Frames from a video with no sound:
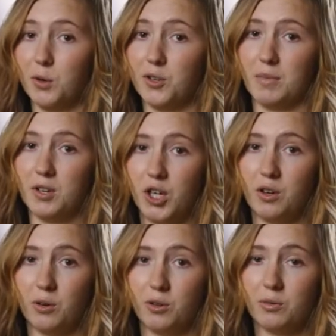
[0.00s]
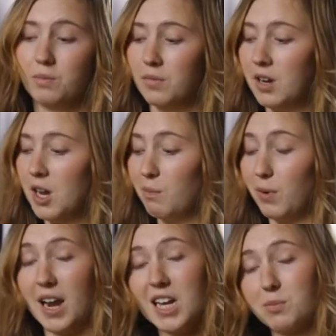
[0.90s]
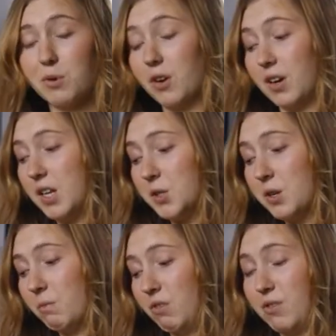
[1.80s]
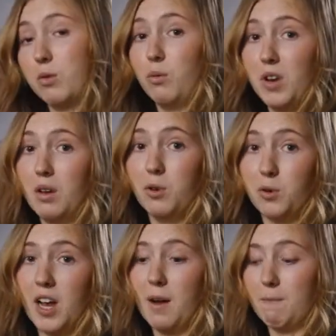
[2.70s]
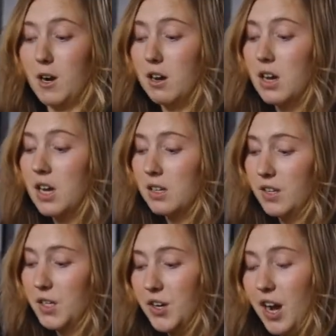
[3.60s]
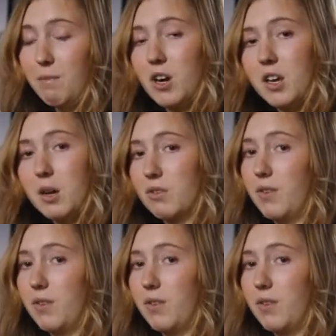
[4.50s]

the ultimate cheat code. But last but not least, we've got the rear view camera. This camera here